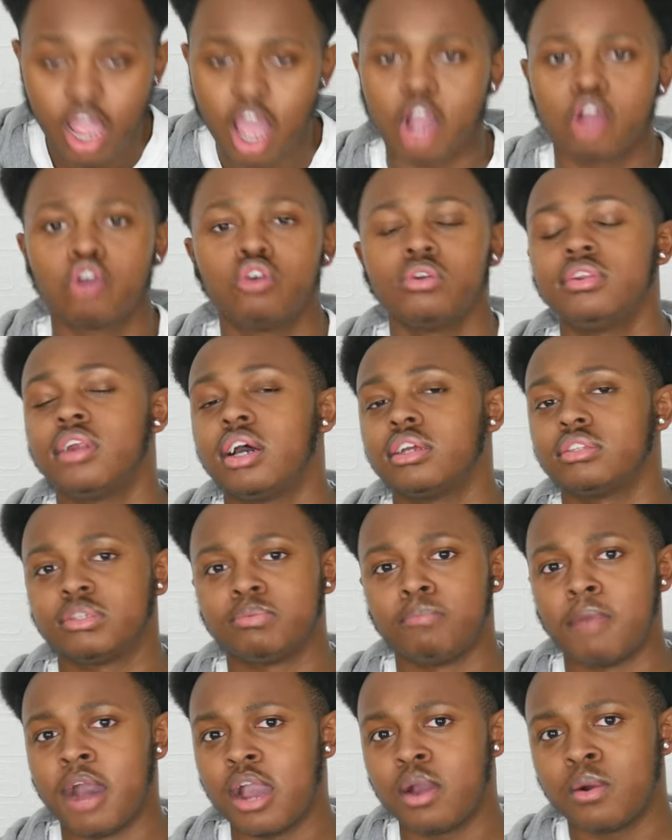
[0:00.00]
I could not
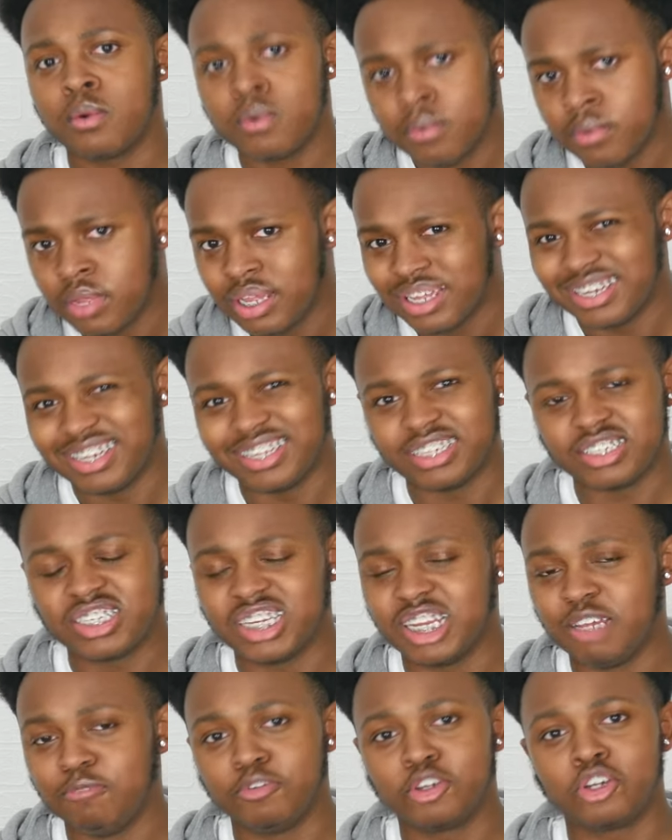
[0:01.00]
smile,
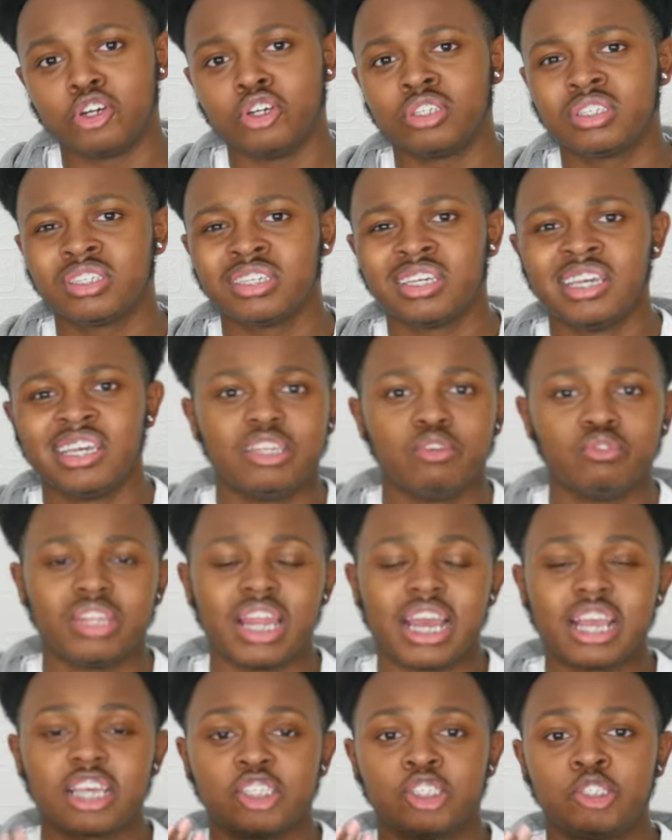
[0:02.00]
literally, because there was
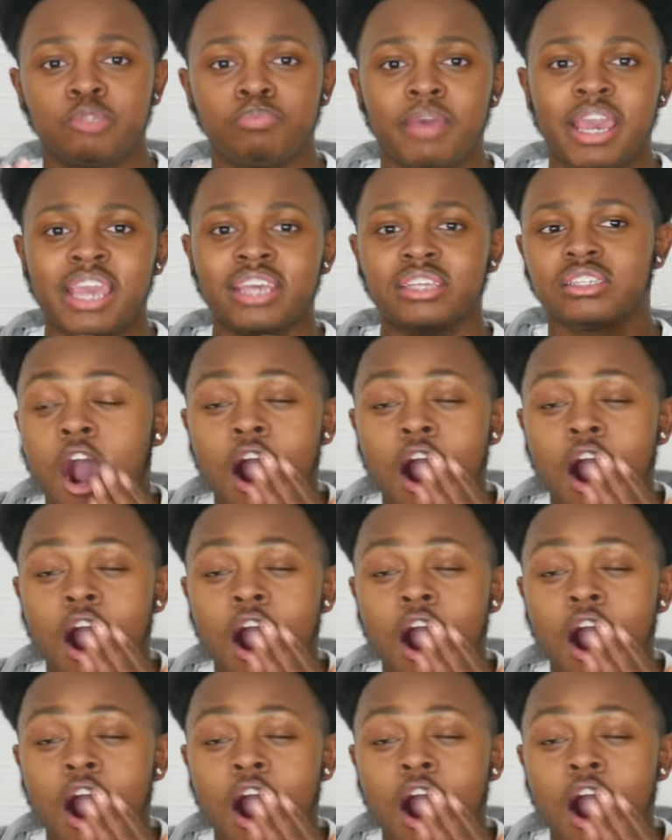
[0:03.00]
like a space.